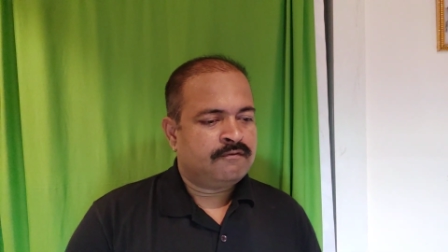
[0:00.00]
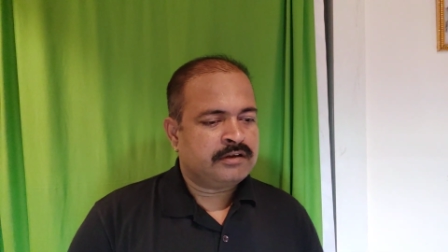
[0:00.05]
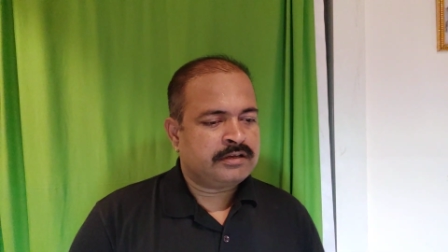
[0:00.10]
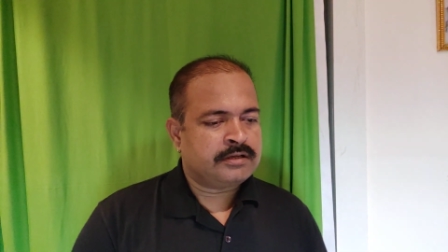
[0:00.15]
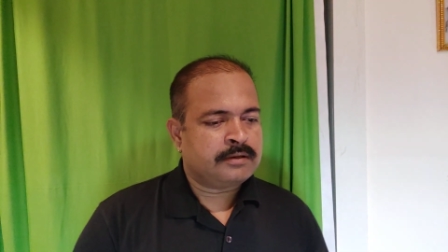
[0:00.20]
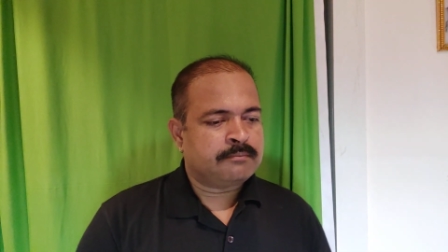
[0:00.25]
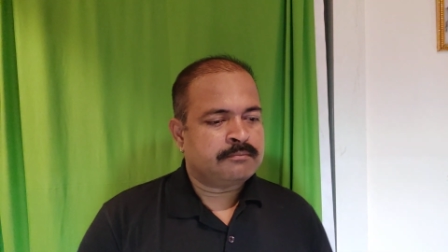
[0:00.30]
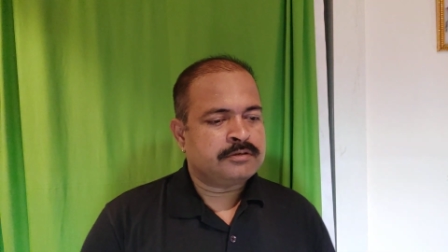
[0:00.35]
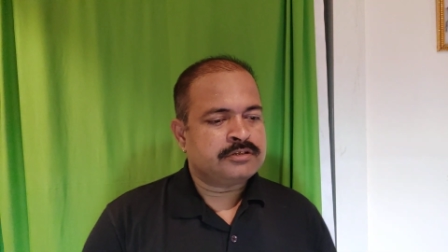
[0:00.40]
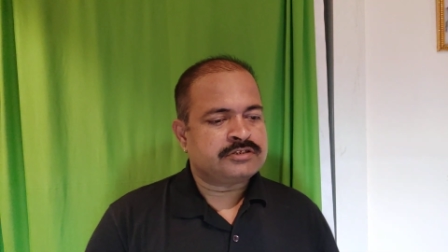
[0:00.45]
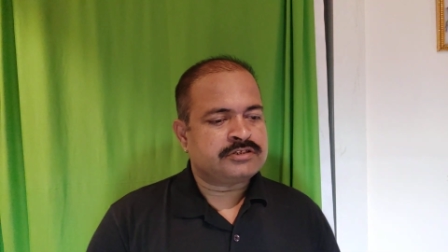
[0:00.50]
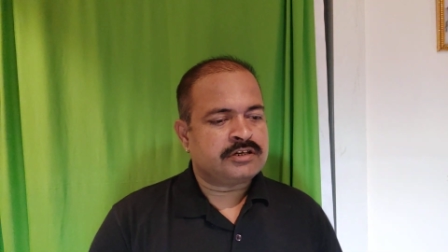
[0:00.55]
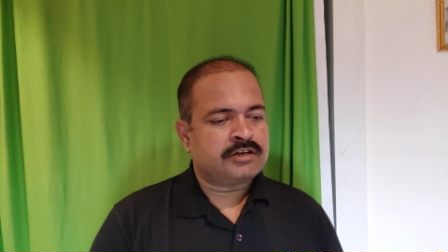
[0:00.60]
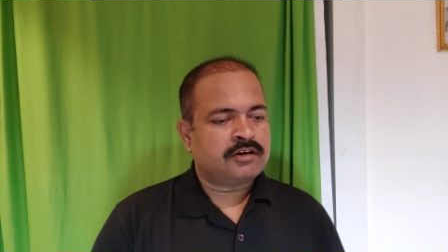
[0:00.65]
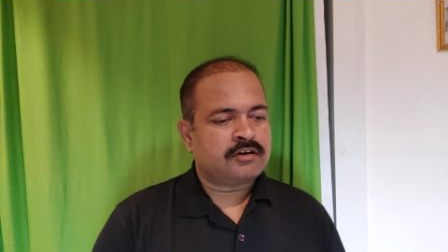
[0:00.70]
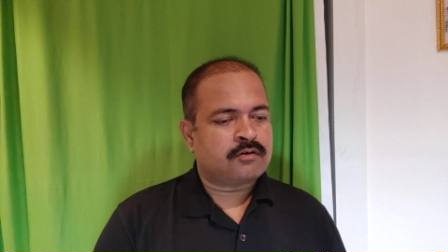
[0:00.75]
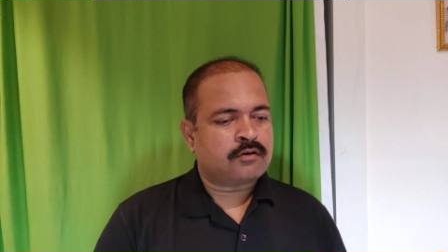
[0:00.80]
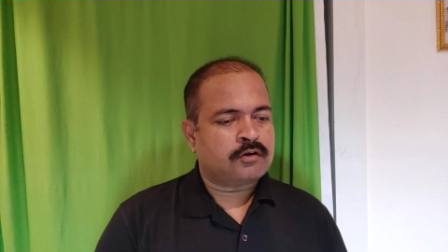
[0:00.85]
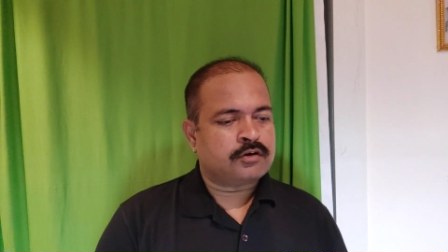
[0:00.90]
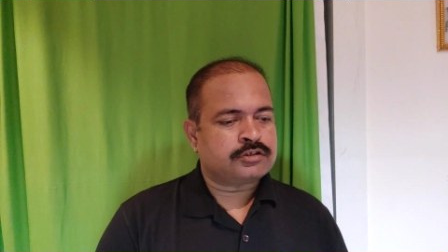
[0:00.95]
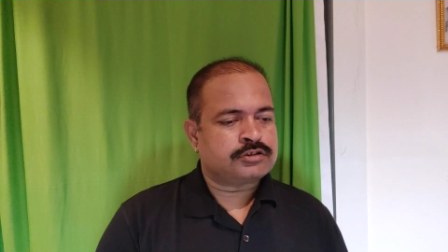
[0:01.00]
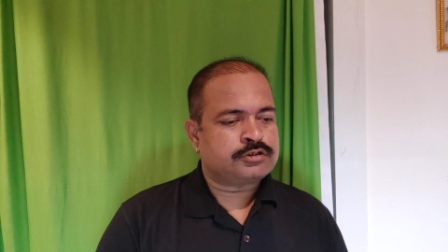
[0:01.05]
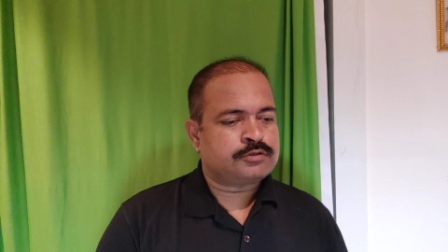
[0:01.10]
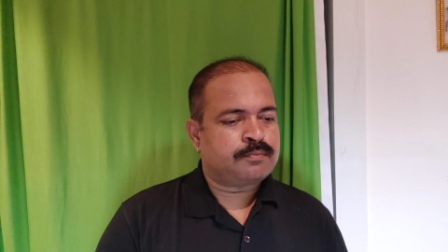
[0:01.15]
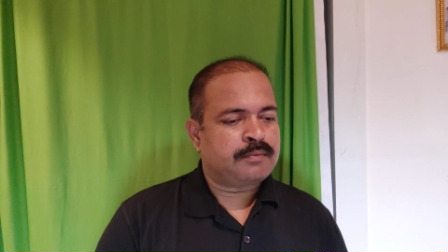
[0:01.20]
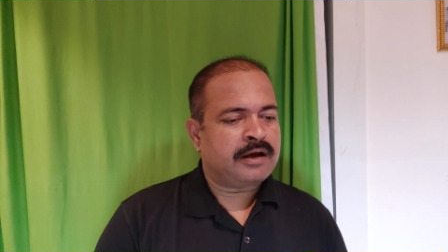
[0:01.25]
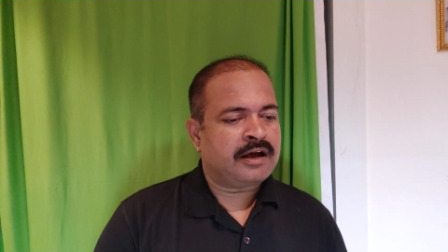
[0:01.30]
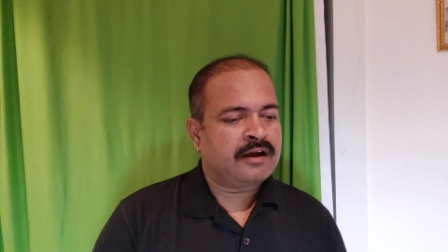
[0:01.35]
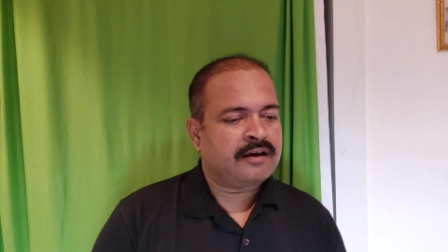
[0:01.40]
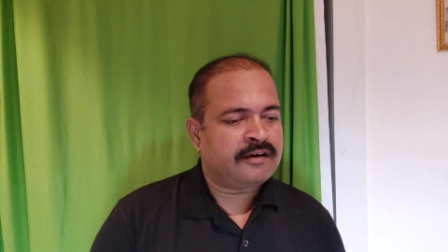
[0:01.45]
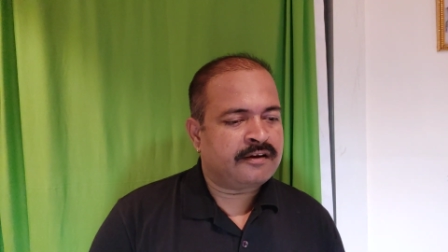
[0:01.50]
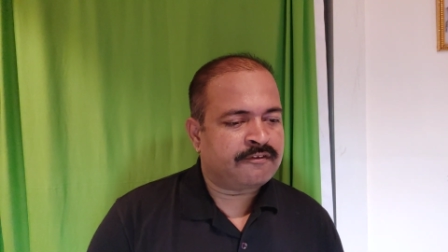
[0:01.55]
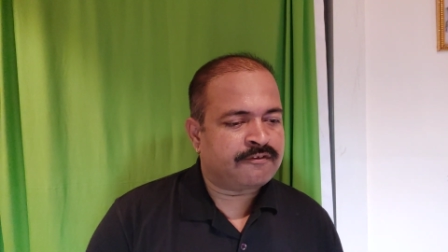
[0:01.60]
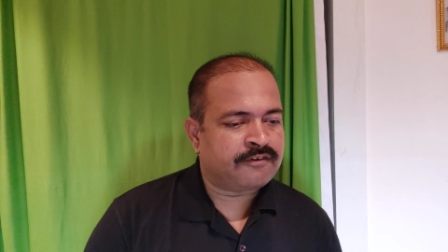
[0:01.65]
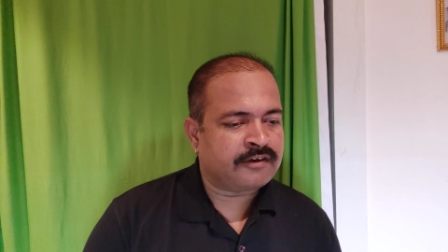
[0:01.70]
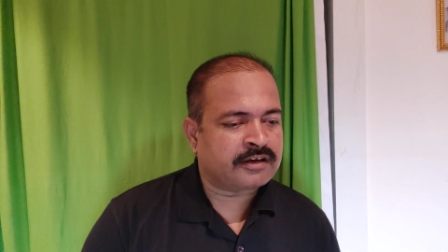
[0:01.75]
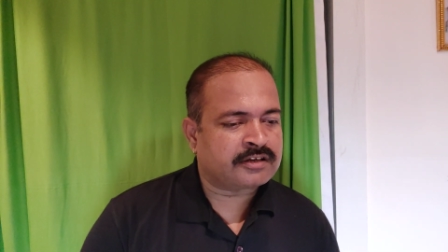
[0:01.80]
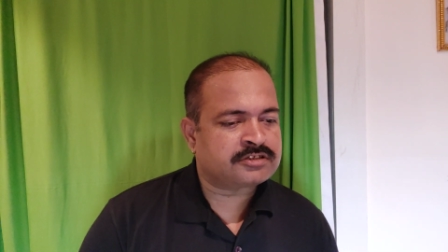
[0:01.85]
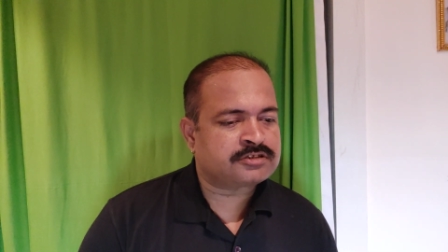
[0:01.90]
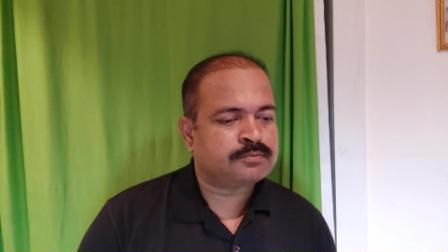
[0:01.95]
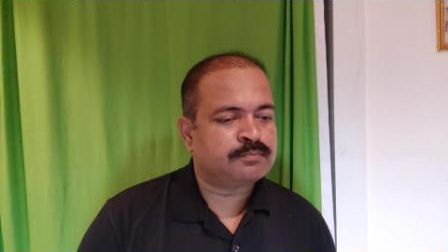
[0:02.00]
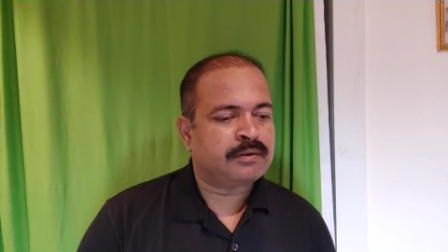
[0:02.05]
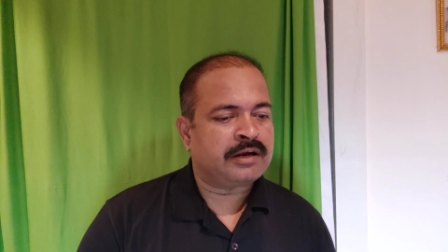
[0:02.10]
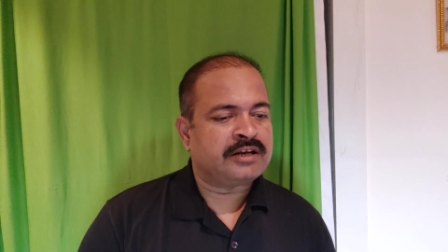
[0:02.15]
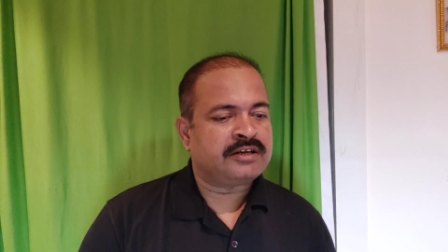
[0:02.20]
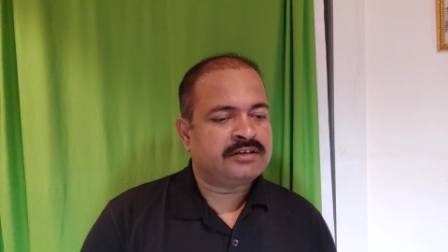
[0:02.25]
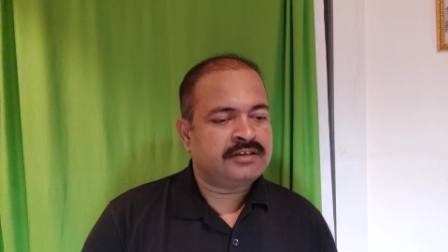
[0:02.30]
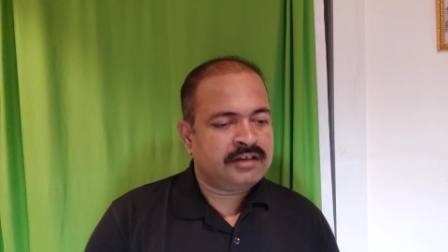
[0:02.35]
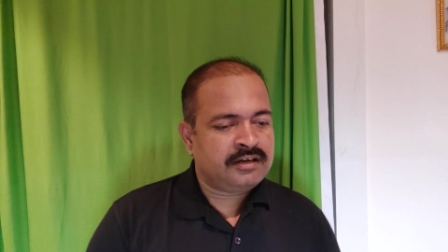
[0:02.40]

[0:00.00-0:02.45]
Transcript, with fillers: with the misery caused by defects by